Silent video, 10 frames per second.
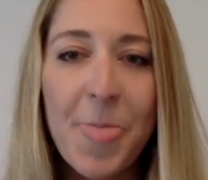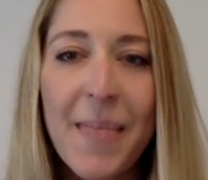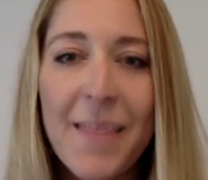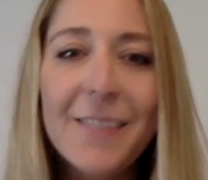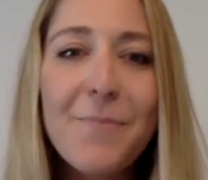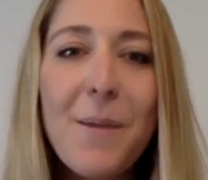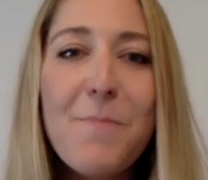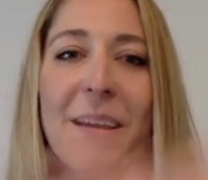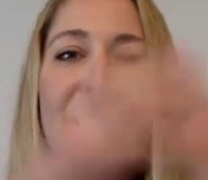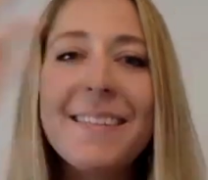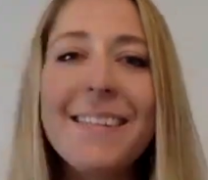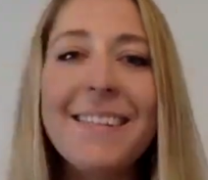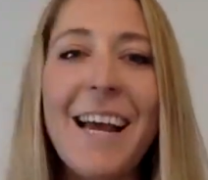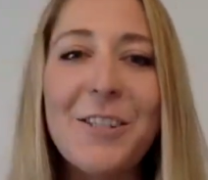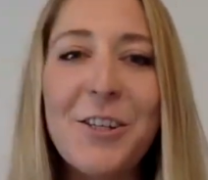That's my biggest
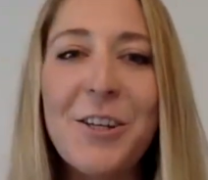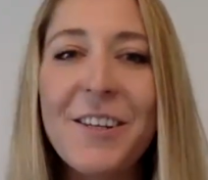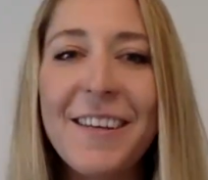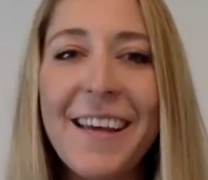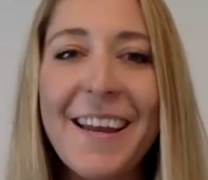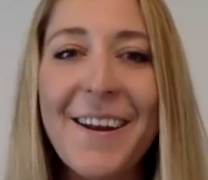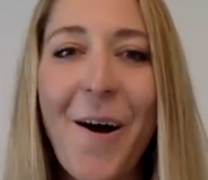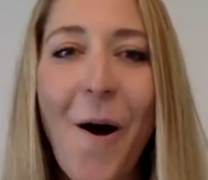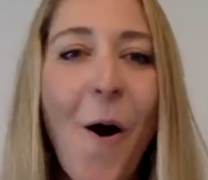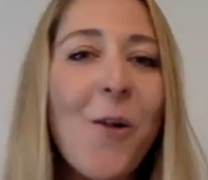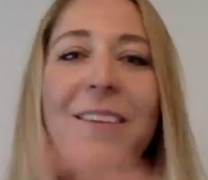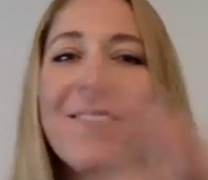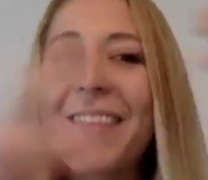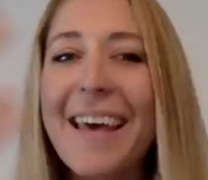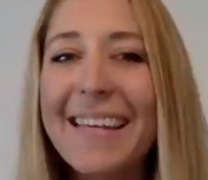intention in all
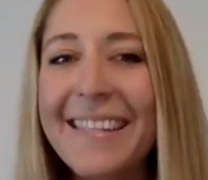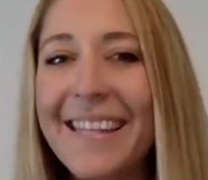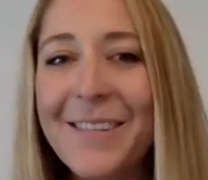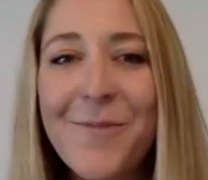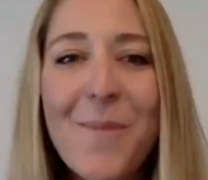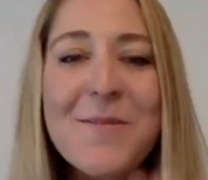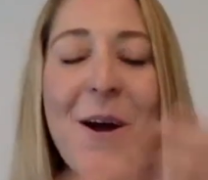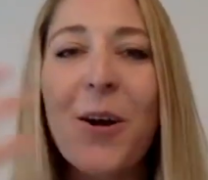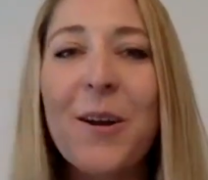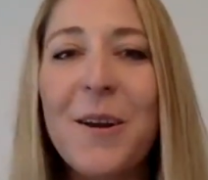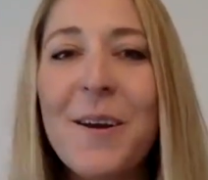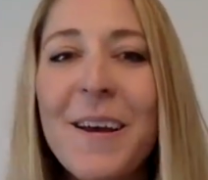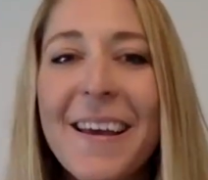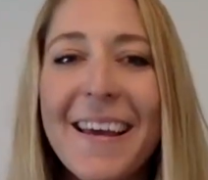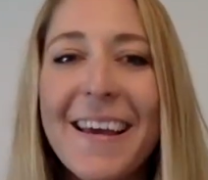of this, in this webinar and
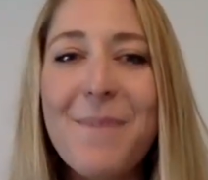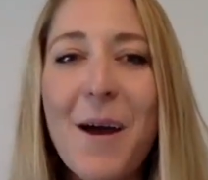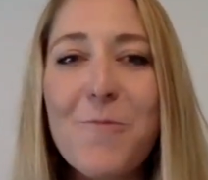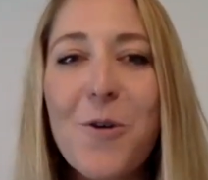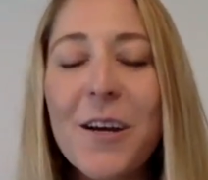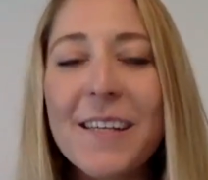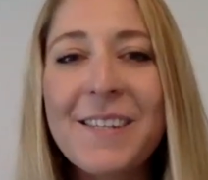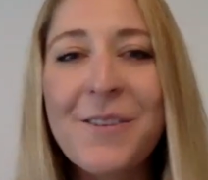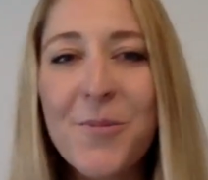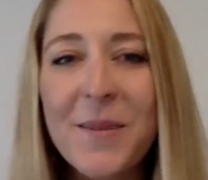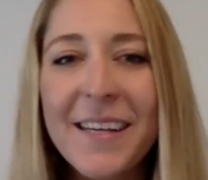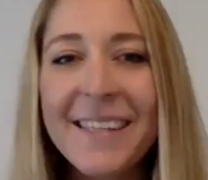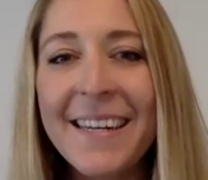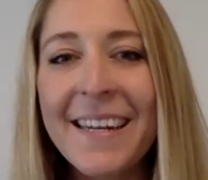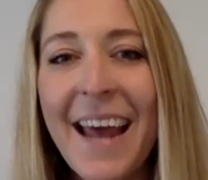in my work as an
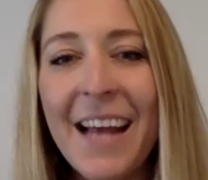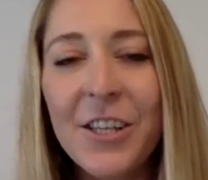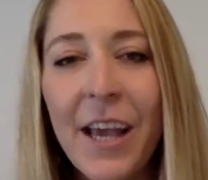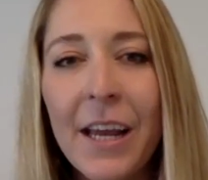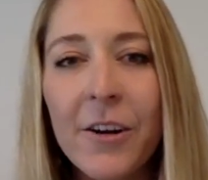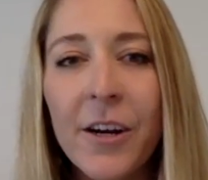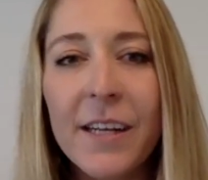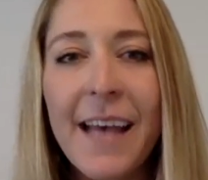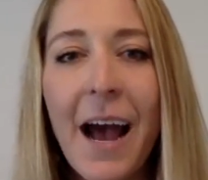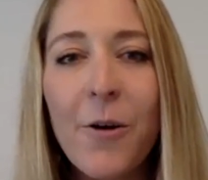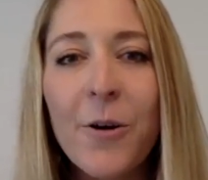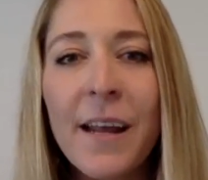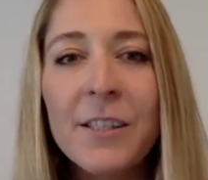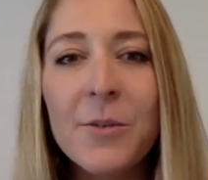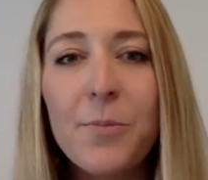herbalist and an educator, is how can
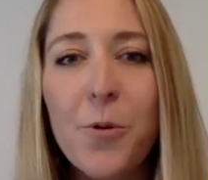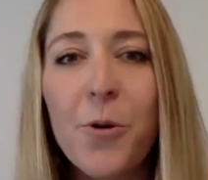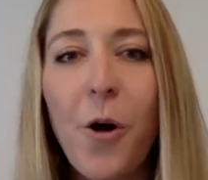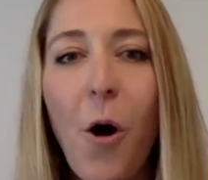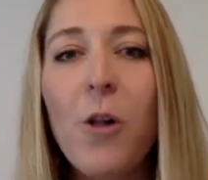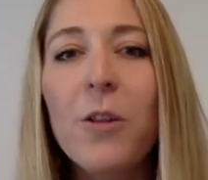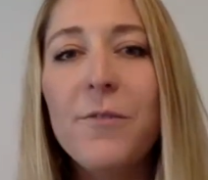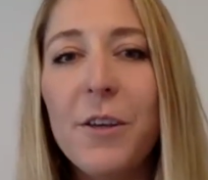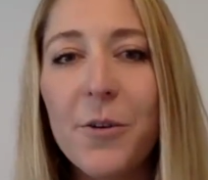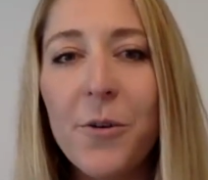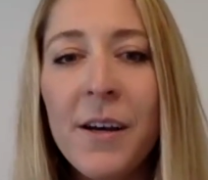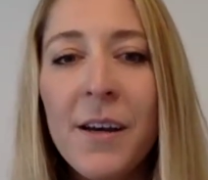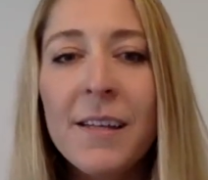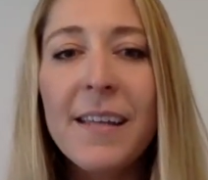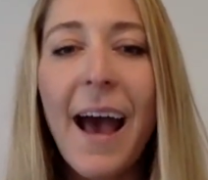I support all of you
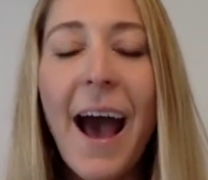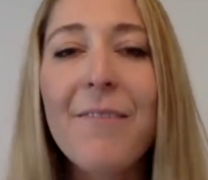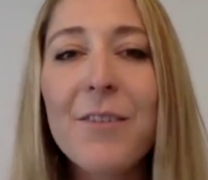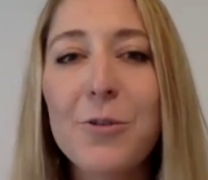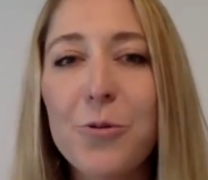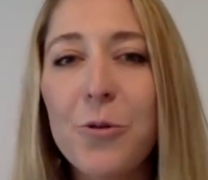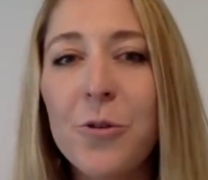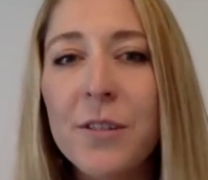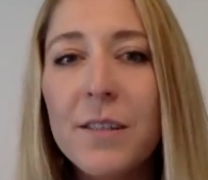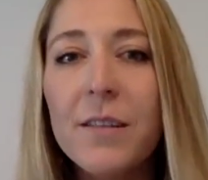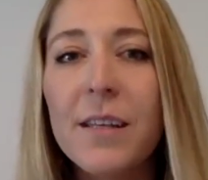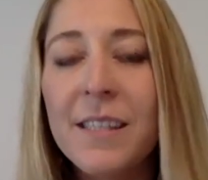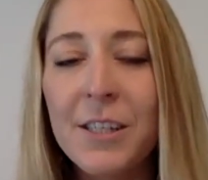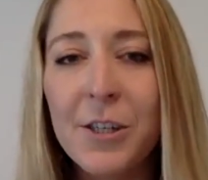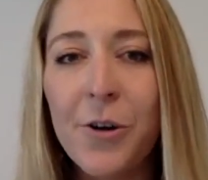to have the tools to
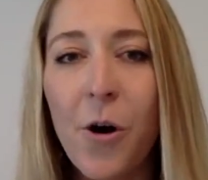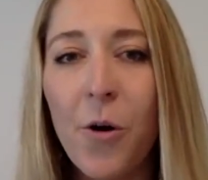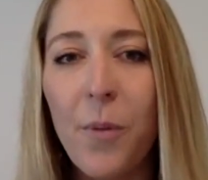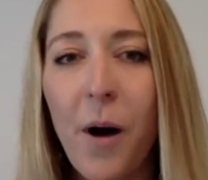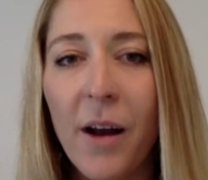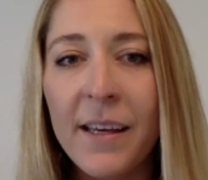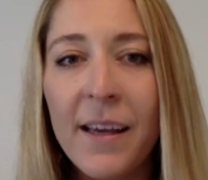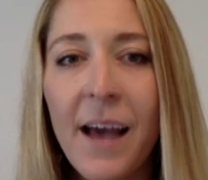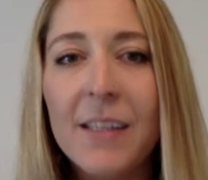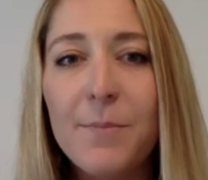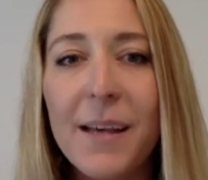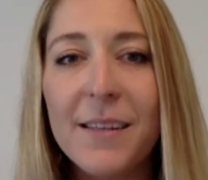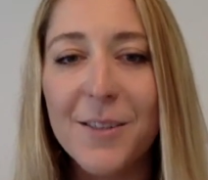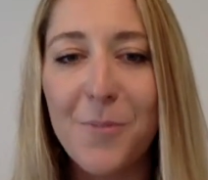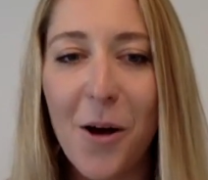listen to your own body as
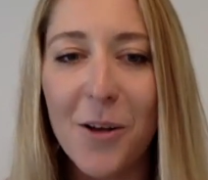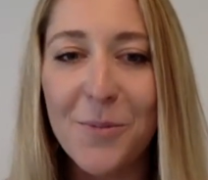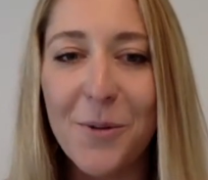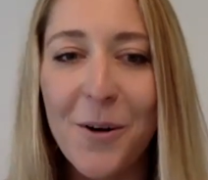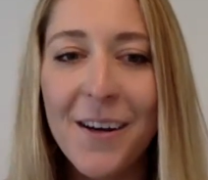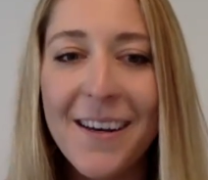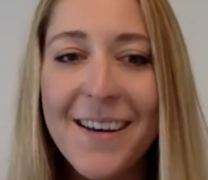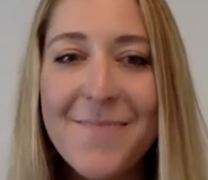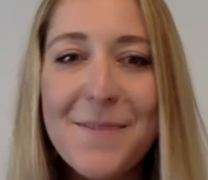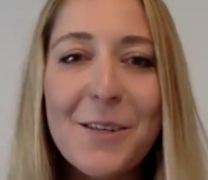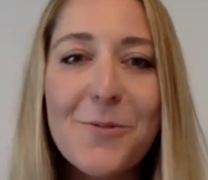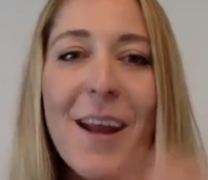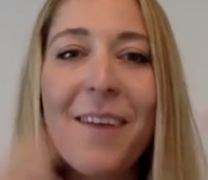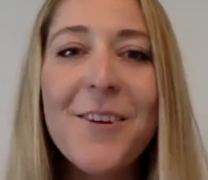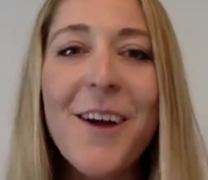best as possible? Because
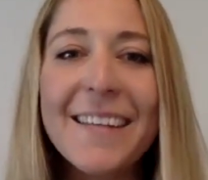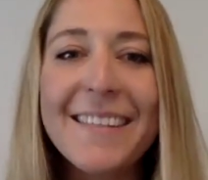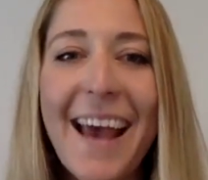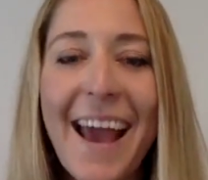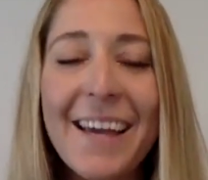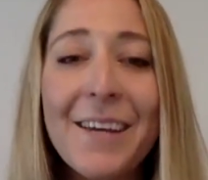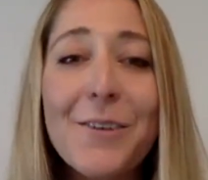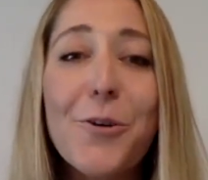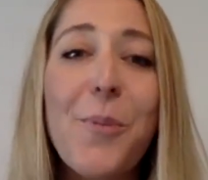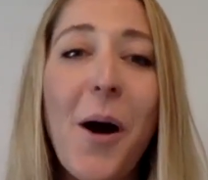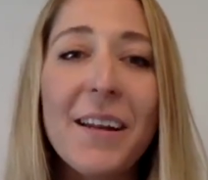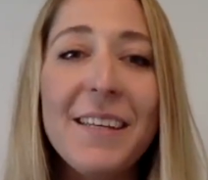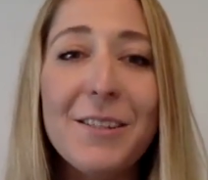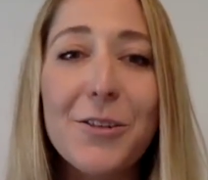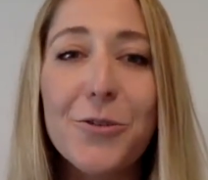whatever I say, your body
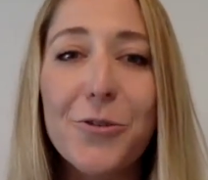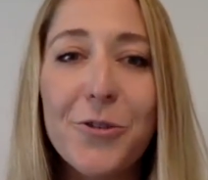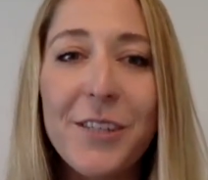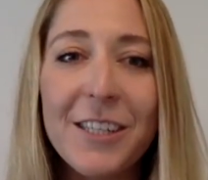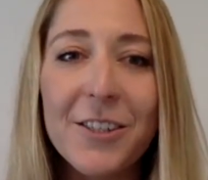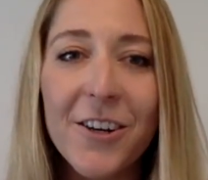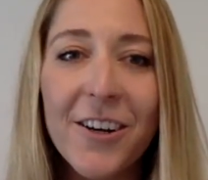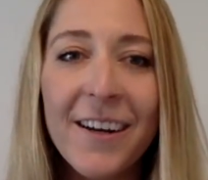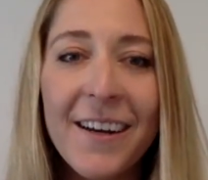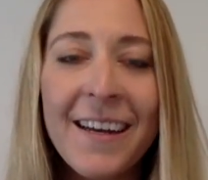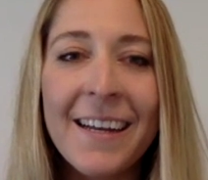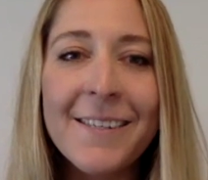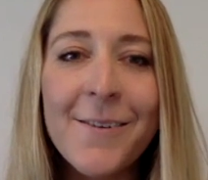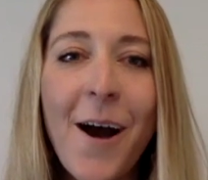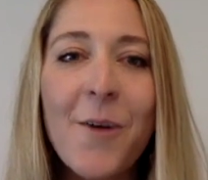is your true teacher. And
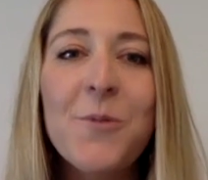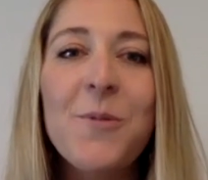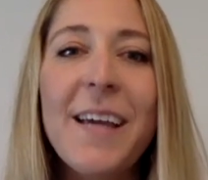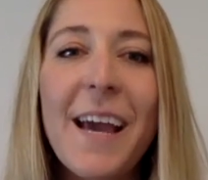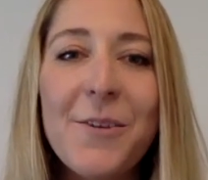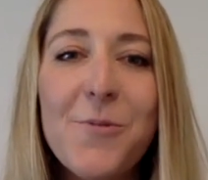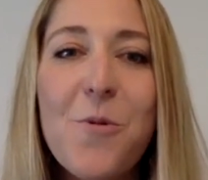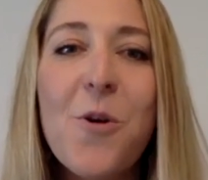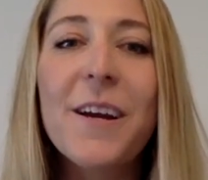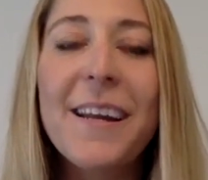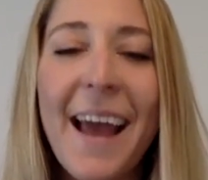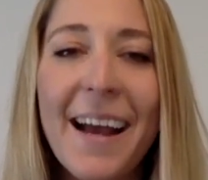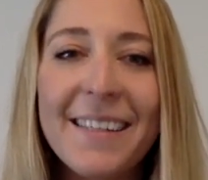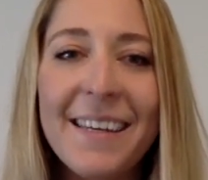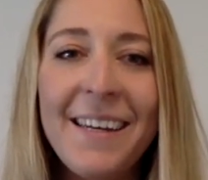so how can we get you more
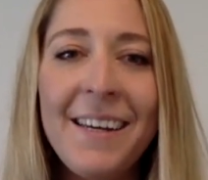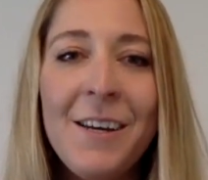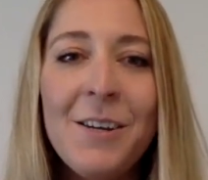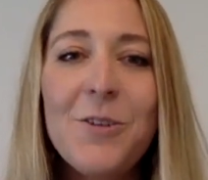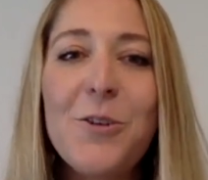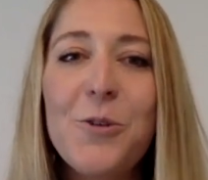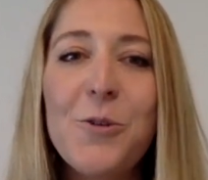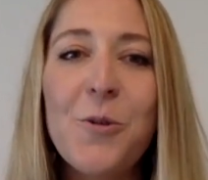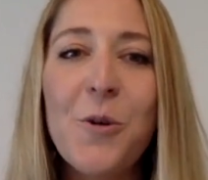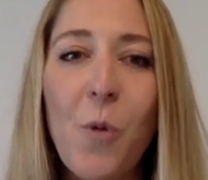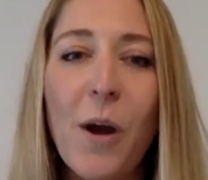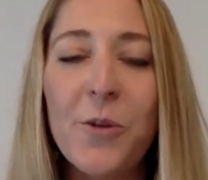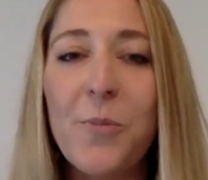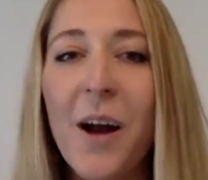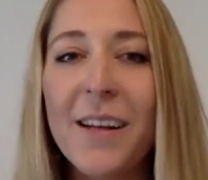connected to what
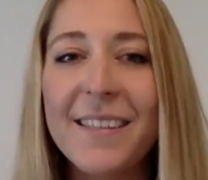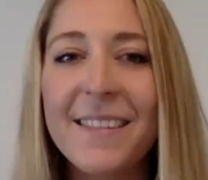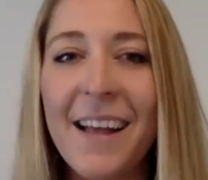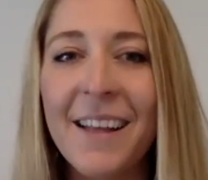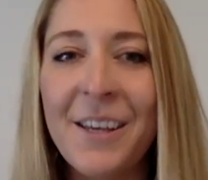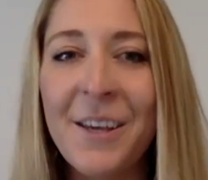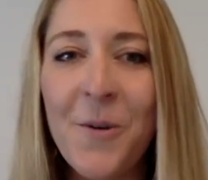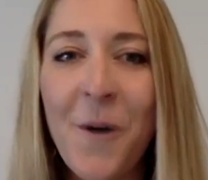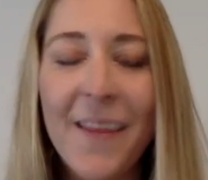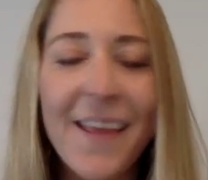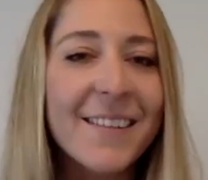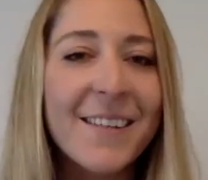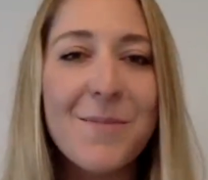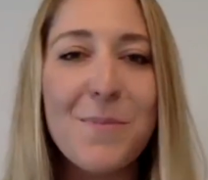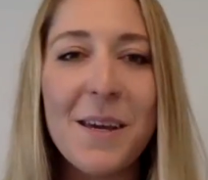your body is telling you? And that's
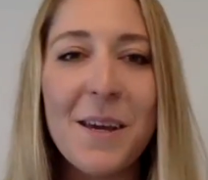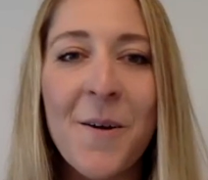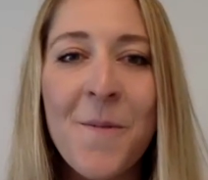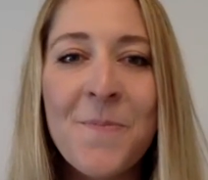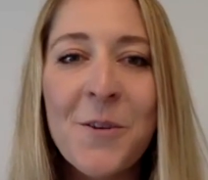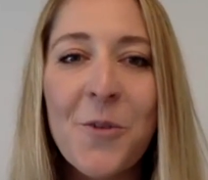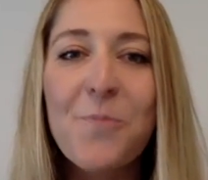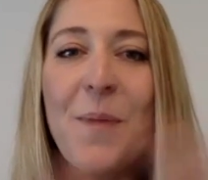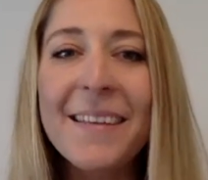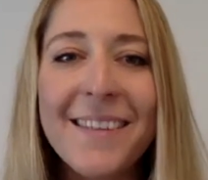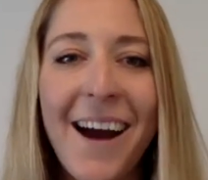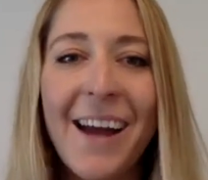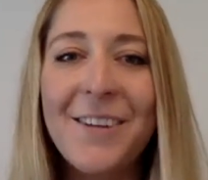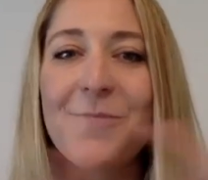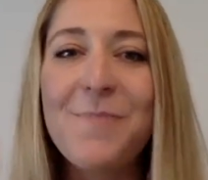going to be your best
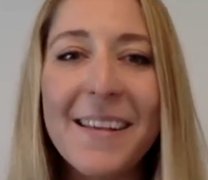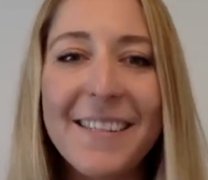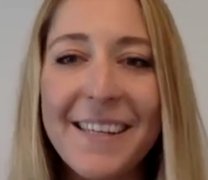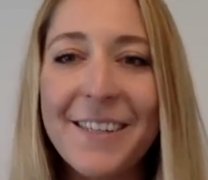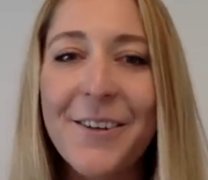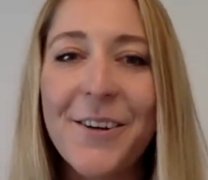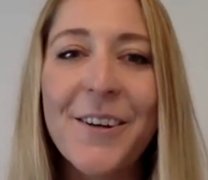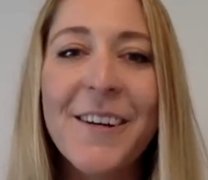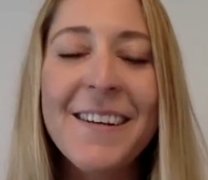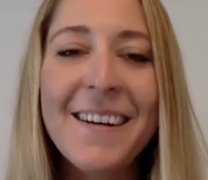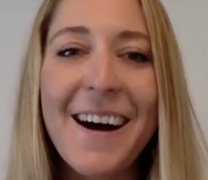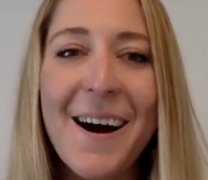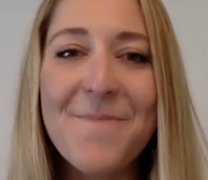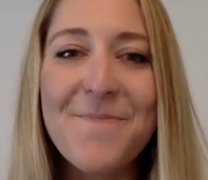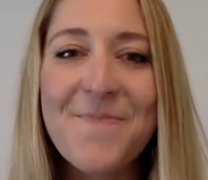guide, your best healer. So